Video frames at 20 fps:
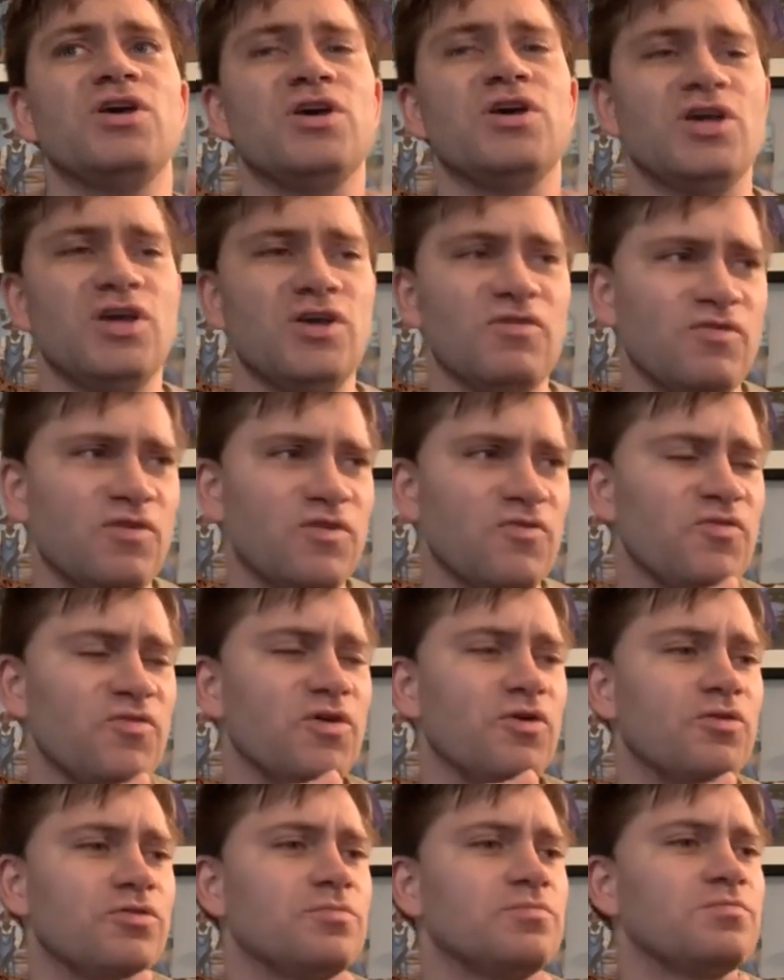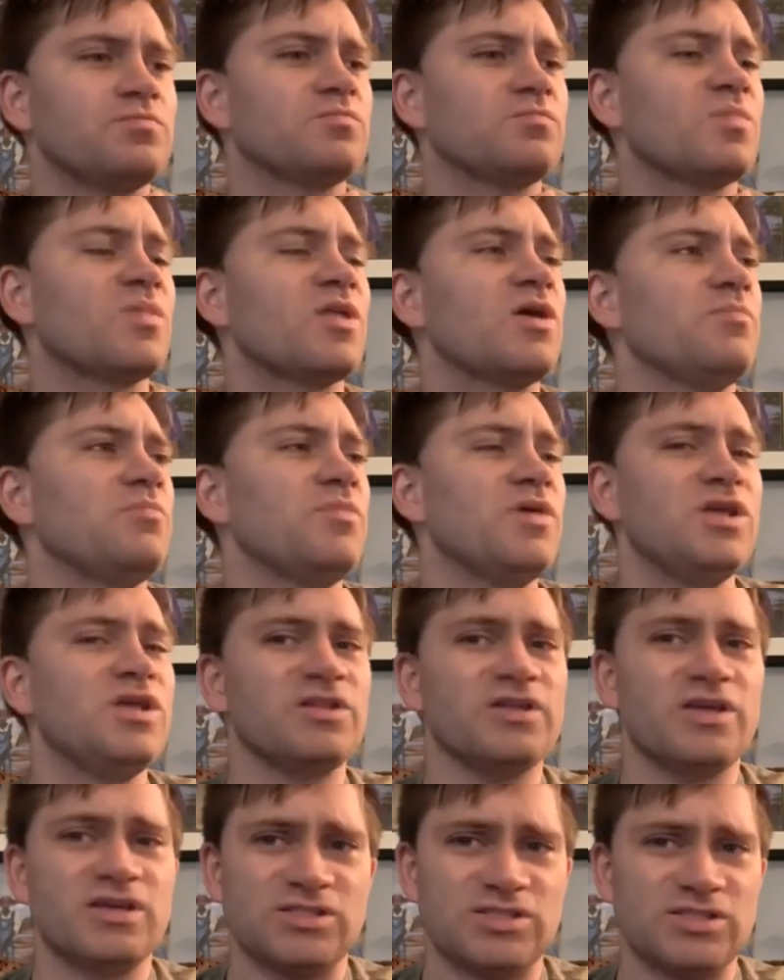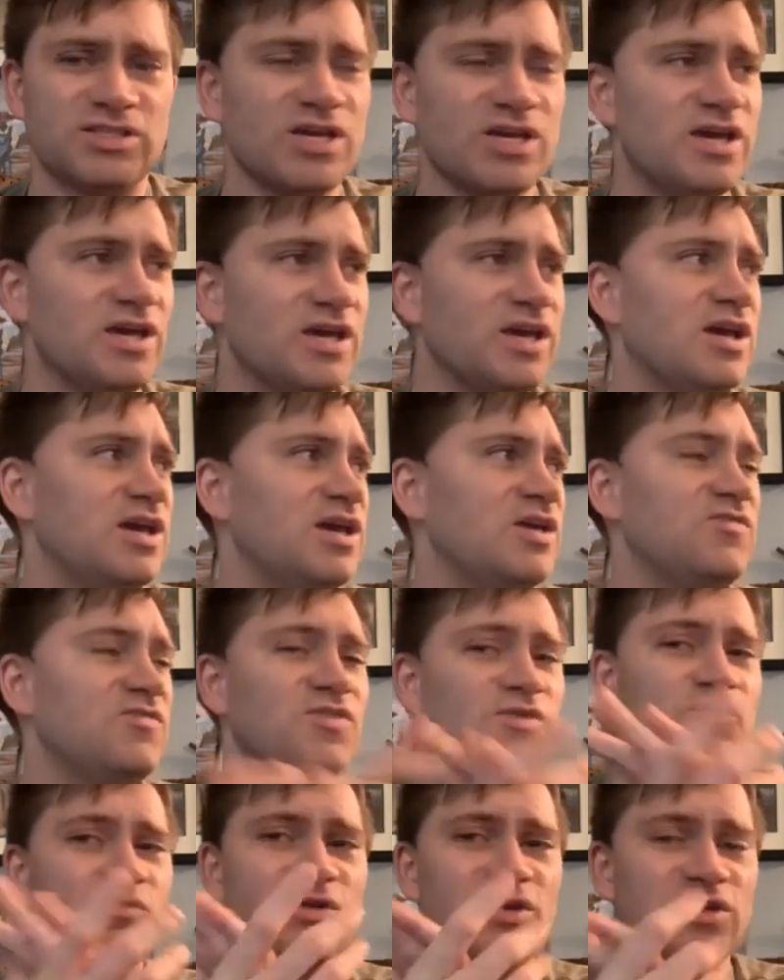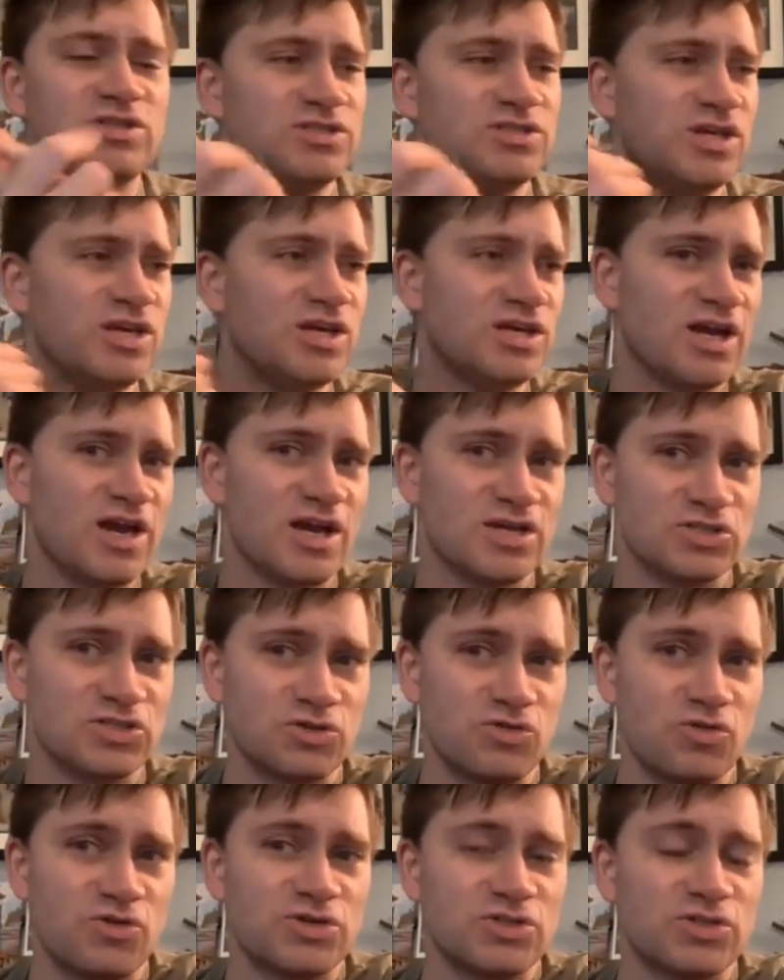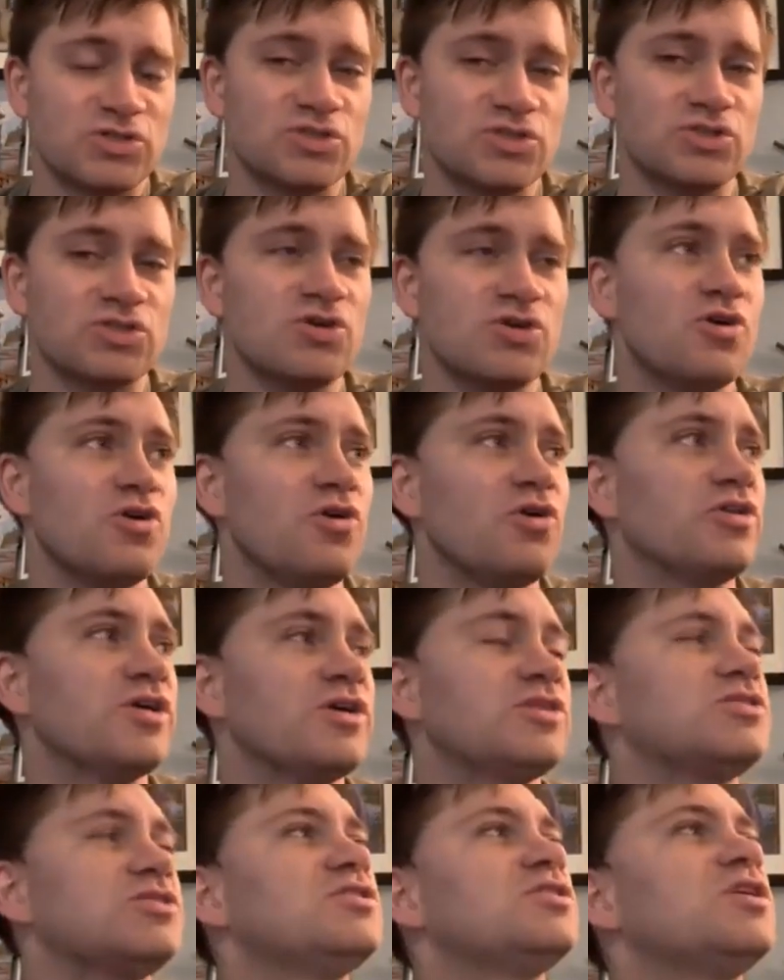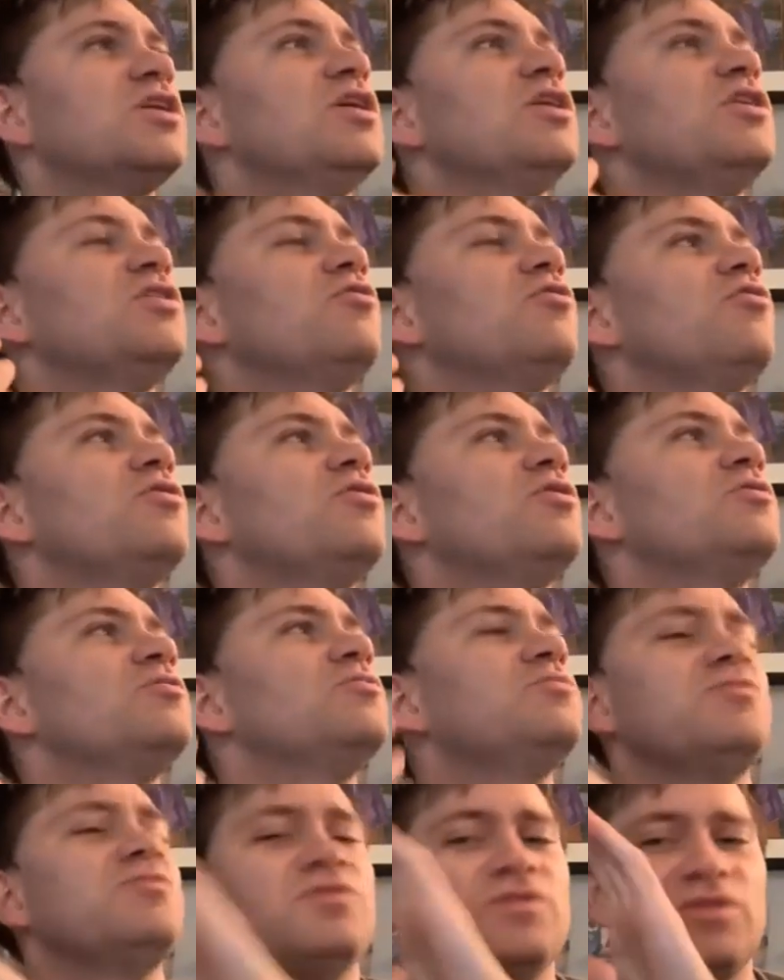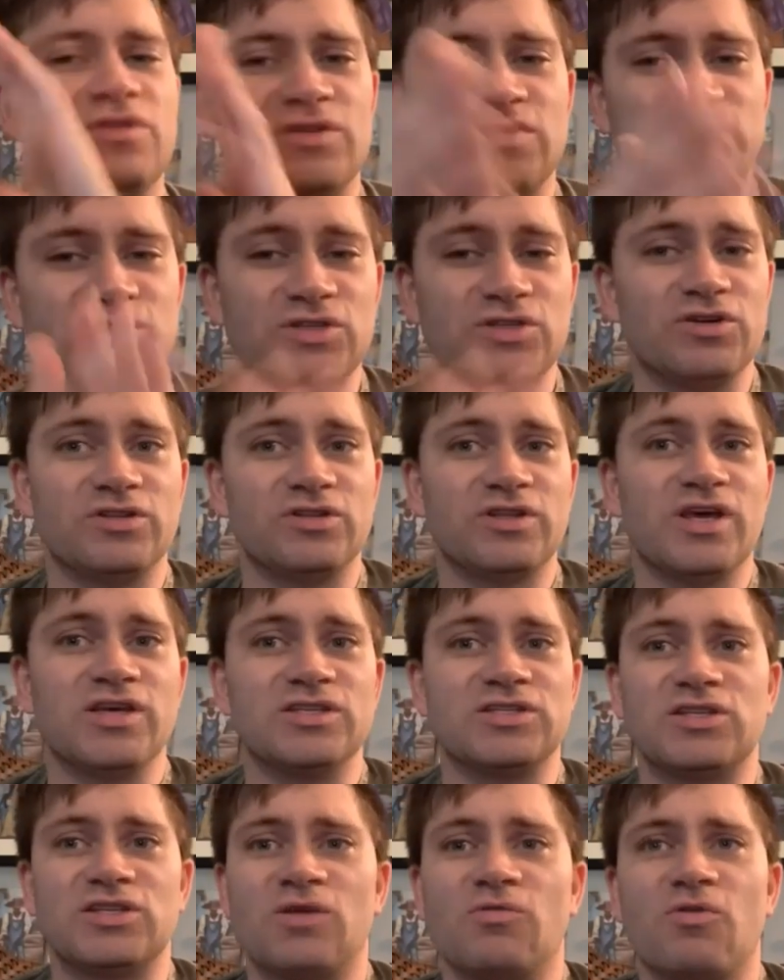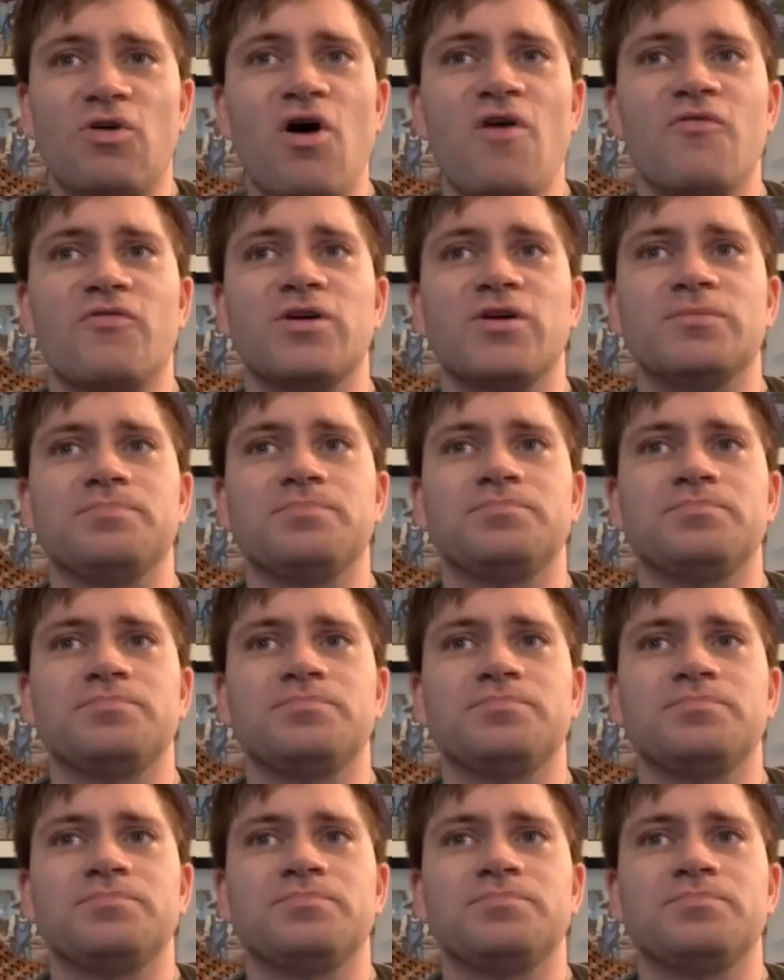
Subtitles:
even the field. Meaning, like, say, hey, if you want to take extra courses, like, say, on certain things that they were offering.